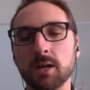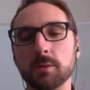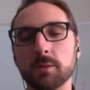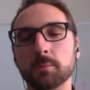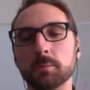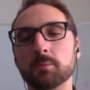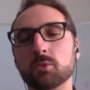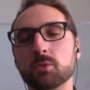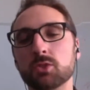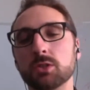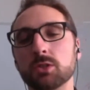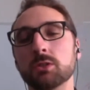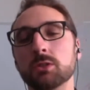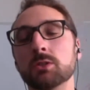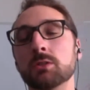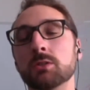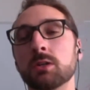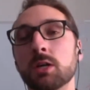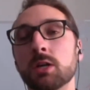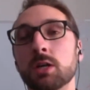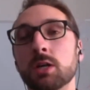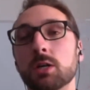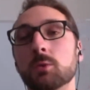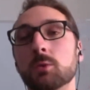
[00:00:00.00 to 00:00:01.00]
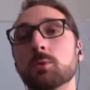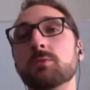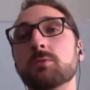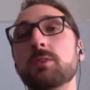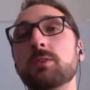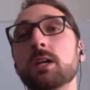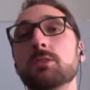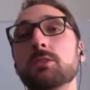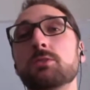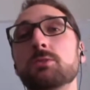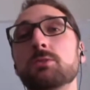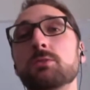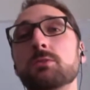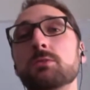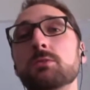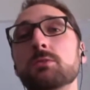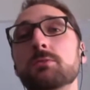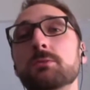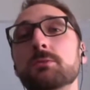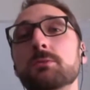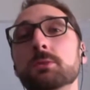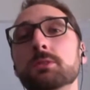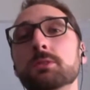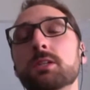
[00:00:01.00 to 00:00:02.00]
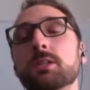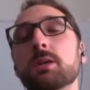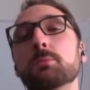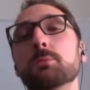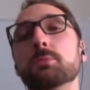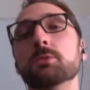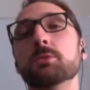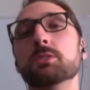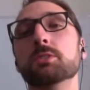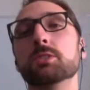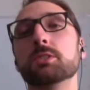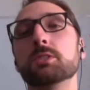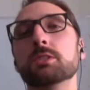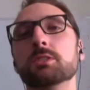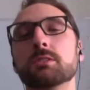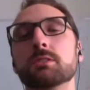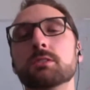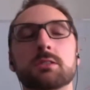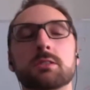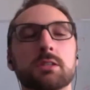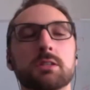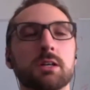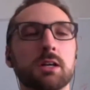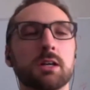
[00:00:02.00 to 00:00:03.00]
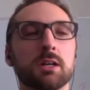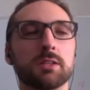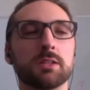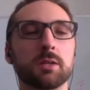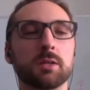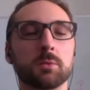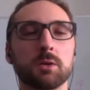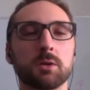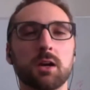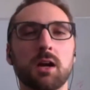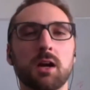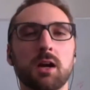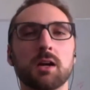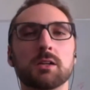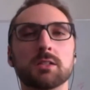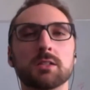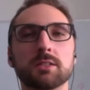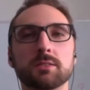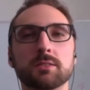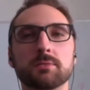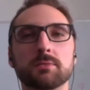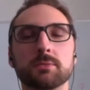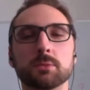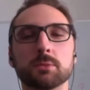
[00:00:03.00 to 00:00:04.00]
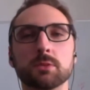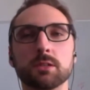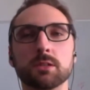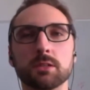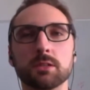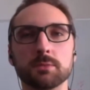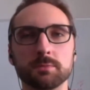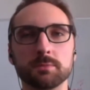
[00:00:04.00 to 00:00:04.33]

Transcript: So we've got 2 full-time positions that we're hiring for